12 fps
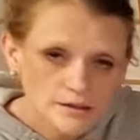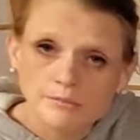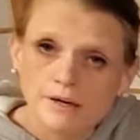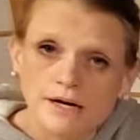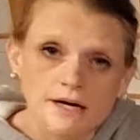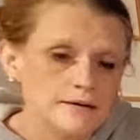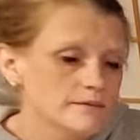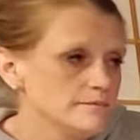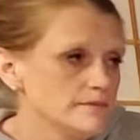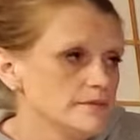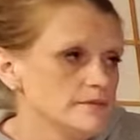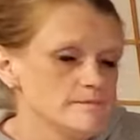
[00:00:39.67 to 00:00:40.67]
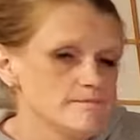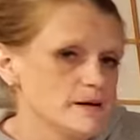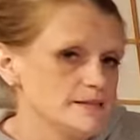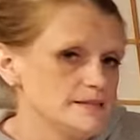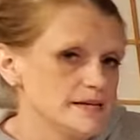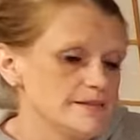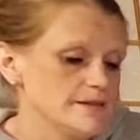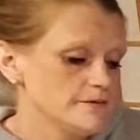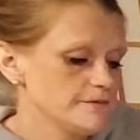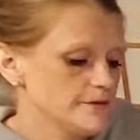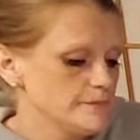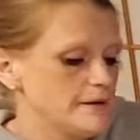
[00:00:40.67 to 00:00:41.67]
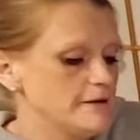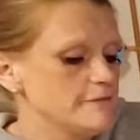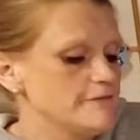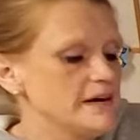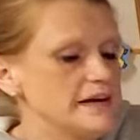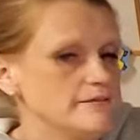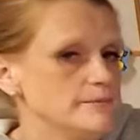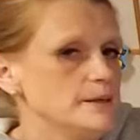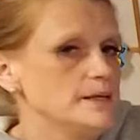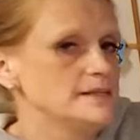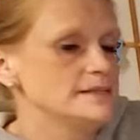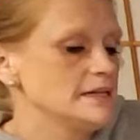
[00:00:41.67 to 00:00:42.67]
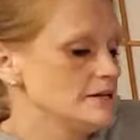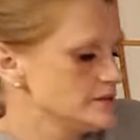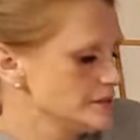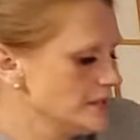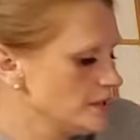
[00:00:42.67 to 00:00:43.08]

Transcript: But I sat there for about 5 minutes, and I was like,